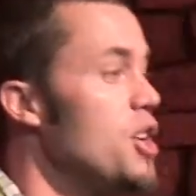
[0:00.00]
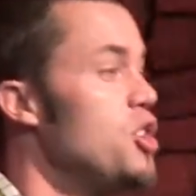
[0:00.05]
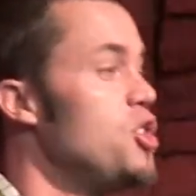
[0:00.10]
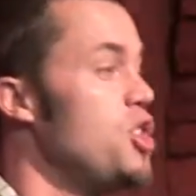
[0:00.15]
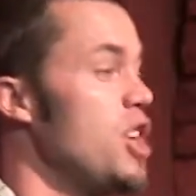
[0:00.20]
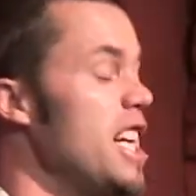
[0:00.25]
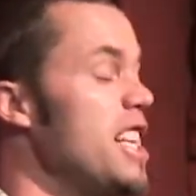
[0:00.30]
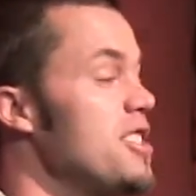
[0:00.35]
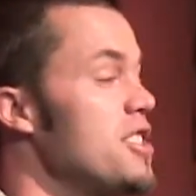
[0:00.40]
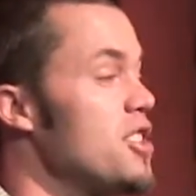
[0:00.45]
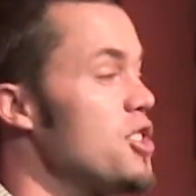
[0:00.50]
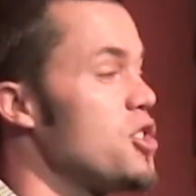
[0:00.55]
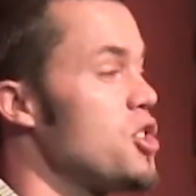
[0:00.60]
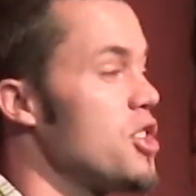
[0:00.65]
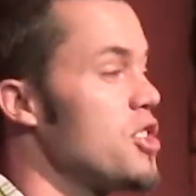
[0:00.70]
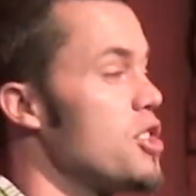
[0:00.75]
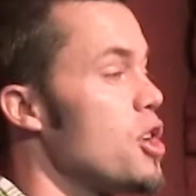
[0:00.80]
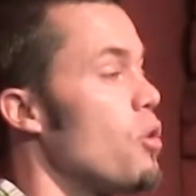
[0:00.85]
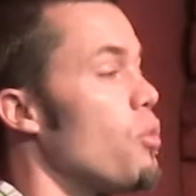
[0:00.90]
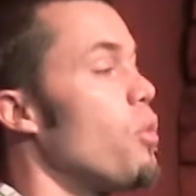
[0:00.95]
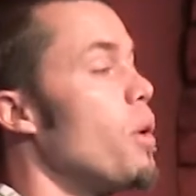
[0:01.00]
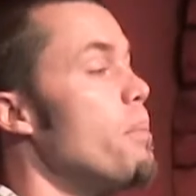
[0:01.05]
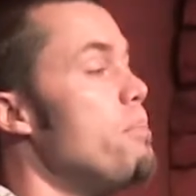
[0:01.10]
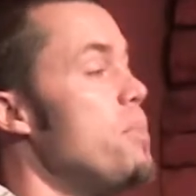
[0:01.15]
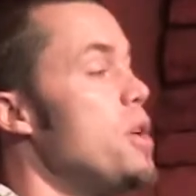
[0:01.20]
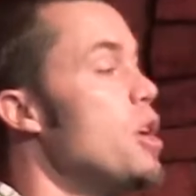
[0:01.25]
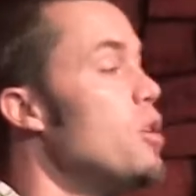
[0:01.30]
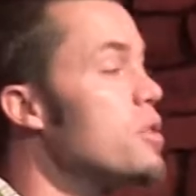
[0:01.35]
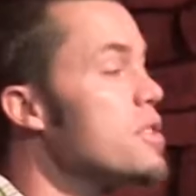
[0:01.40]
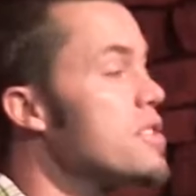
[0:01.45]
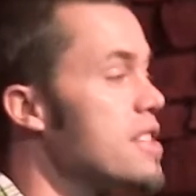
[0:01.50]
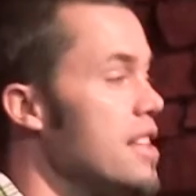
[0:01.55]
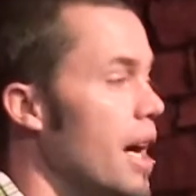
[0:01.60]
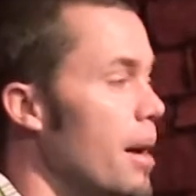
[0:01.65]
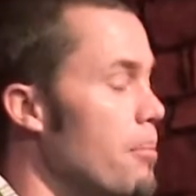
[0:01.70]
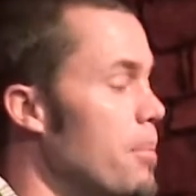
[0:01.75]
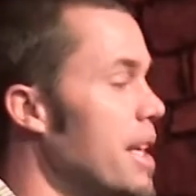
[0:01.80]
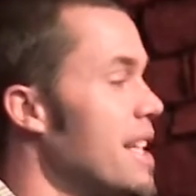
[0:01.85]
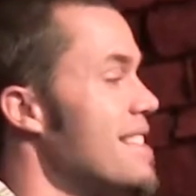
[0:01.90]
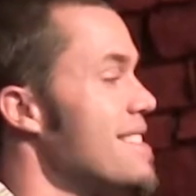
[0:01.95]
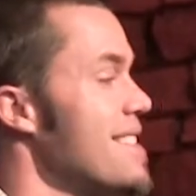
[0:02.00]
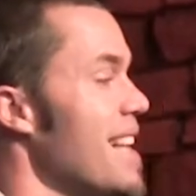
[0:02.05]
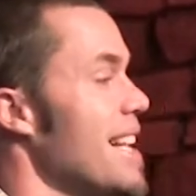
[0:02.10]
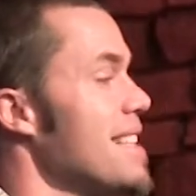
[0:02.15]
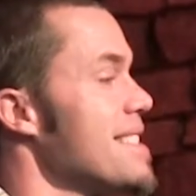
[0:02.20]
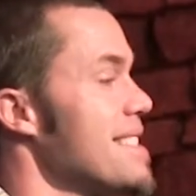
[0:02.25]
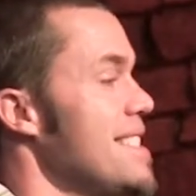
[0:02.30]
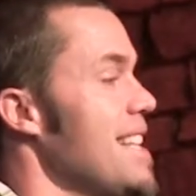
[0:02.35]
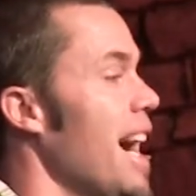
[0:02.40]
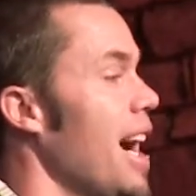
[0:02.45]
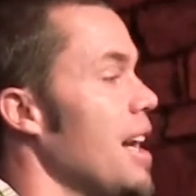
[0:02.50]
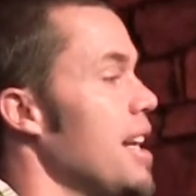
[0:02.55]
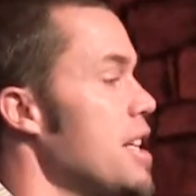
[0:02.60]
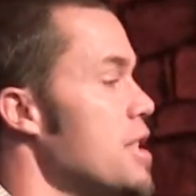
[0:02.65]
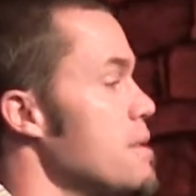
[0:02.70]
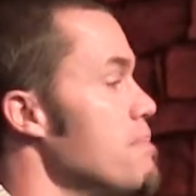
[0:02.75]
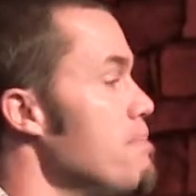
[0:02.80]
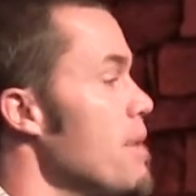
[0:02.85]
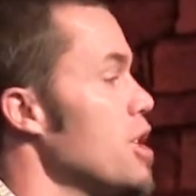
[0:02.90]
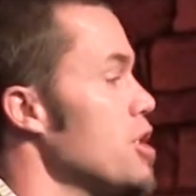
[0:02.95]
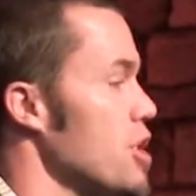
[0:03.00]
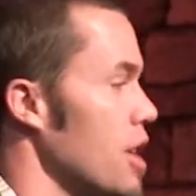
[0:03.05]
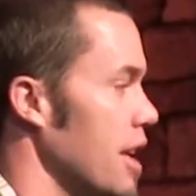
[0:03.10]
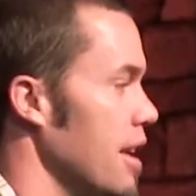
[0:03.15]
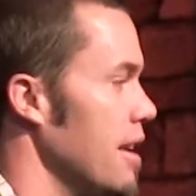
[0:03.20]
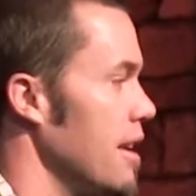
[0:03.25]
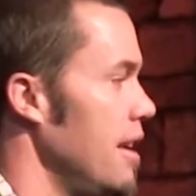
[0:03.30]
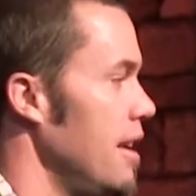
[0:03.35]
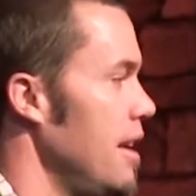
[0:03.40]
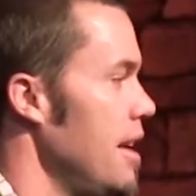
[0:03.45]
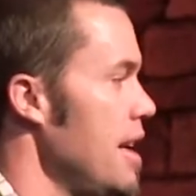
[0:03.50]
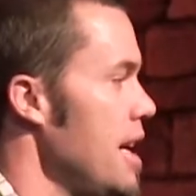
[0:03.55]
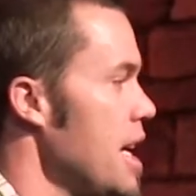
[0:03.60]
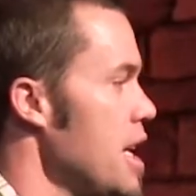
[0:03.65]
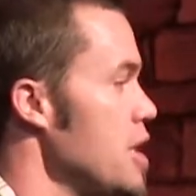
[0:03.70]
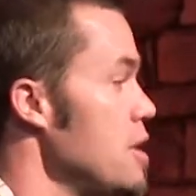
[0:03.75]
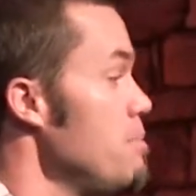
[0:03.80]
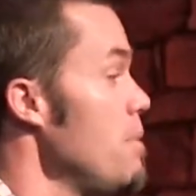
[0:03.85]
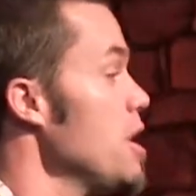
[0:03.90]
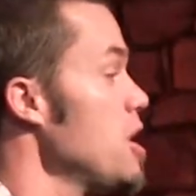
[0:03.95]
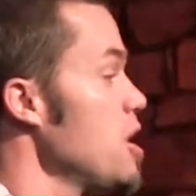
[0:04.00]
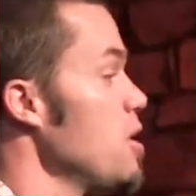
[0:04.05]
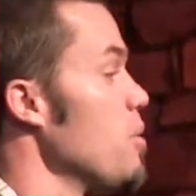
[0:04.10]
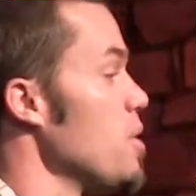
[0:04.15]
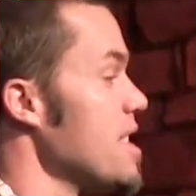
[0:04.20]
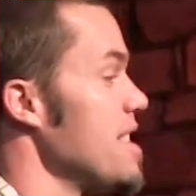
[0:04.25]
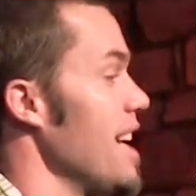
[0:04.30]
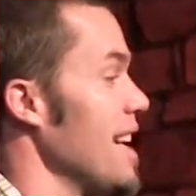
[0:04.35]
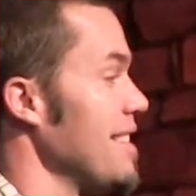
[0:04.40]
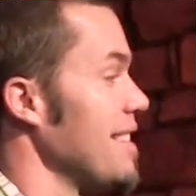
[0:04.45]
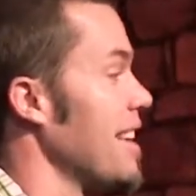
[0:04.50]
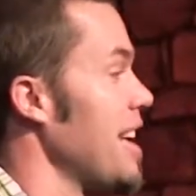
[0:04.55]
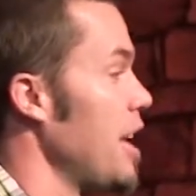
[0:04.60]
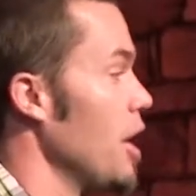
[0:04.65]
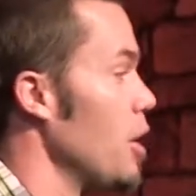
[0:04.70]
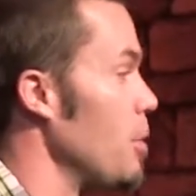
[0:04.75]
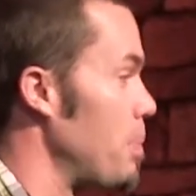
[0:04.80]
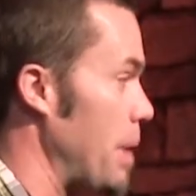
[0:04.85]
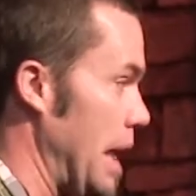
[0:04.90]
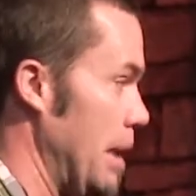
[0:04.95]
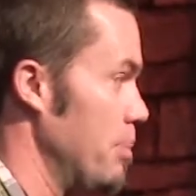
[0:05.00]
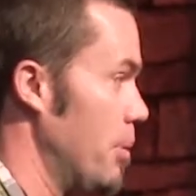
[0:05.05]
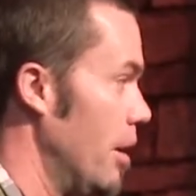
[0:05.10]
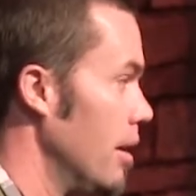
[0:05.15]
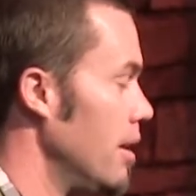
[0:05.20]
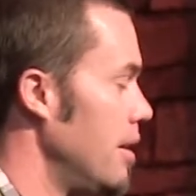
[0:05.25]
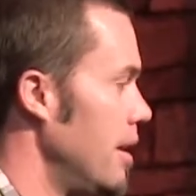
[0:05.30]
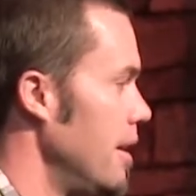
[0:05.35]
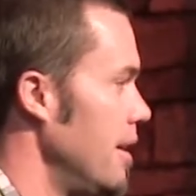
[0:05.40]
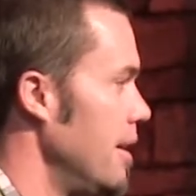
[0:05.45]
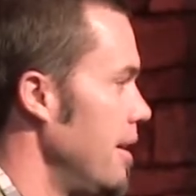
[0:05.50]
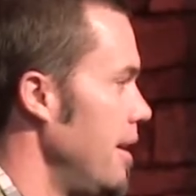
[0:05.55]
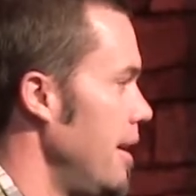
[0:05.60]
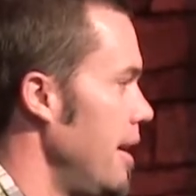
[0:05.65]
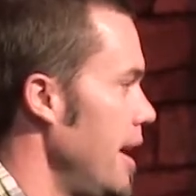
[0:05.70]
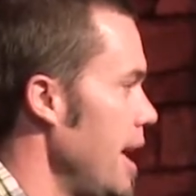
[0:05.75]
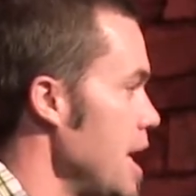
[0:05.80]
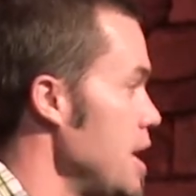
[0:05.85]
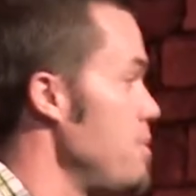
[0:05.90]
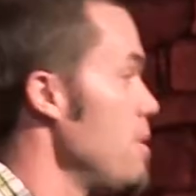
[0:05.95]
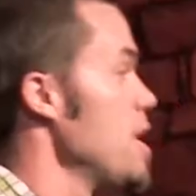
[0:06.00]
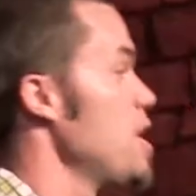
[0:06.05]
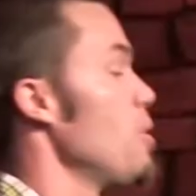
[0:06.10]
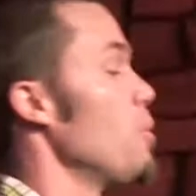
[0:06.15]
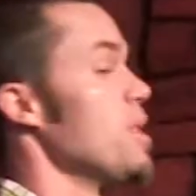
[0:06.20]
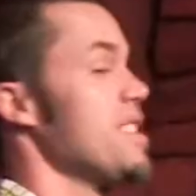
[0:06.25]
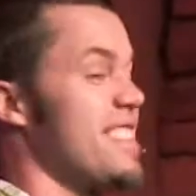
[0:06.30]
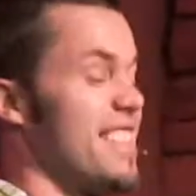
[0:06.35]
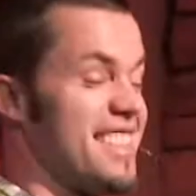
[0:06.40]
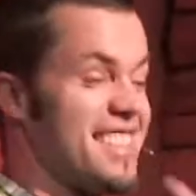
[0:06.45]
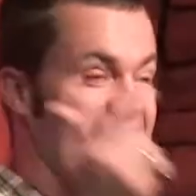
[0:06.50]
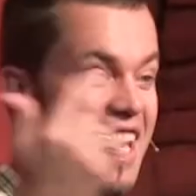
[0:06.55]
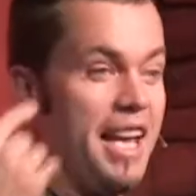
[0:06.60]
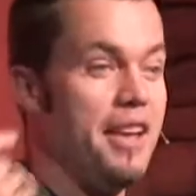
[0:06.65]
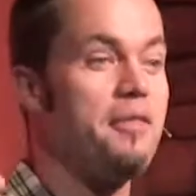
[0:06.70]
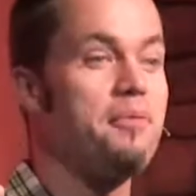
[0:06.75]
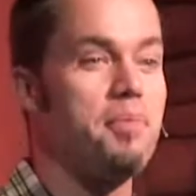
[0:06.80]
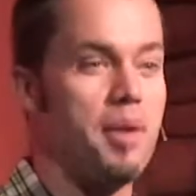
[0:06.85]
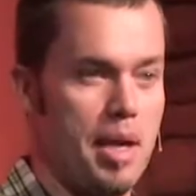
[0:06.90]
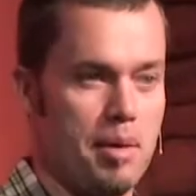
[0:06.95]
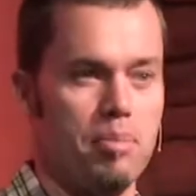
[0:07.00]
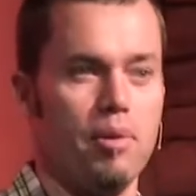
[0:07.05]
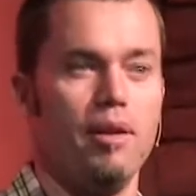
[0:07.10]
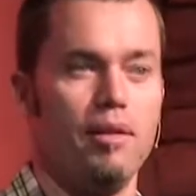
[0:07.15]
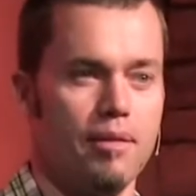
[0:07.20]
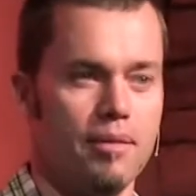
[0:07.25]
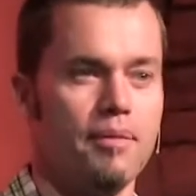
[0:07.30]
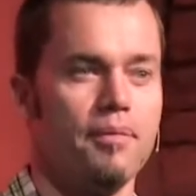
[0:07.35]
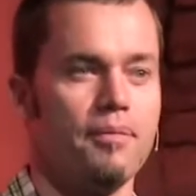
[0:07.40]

Jesus just rebukes them because that's not his mission. His mission was not to kill people, his mission was to save people.